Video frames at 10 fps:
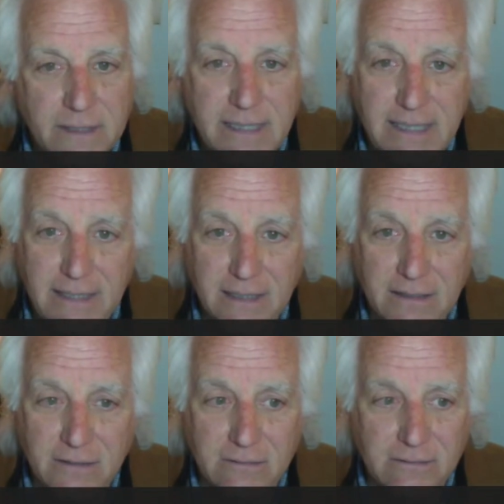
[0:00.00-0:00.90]

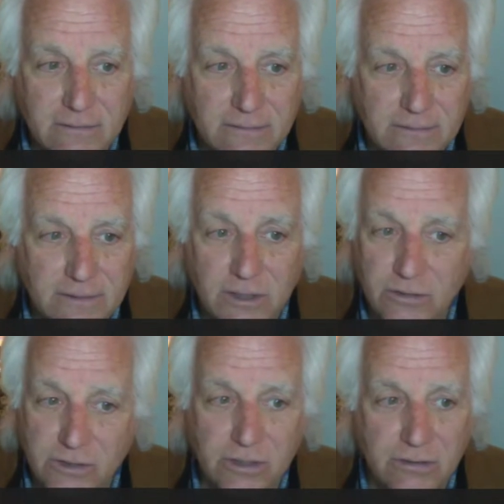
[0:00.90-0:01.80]
Tilo, too
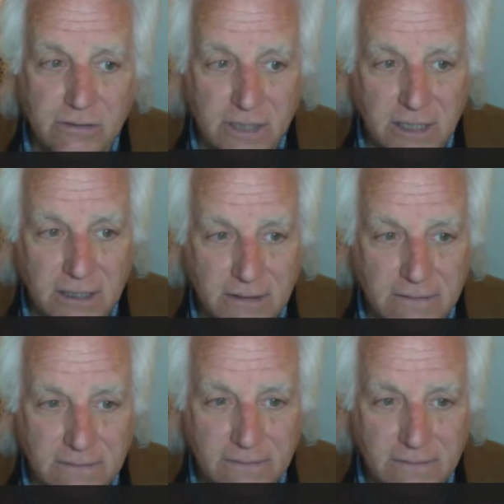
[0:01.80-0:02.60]
soon to know.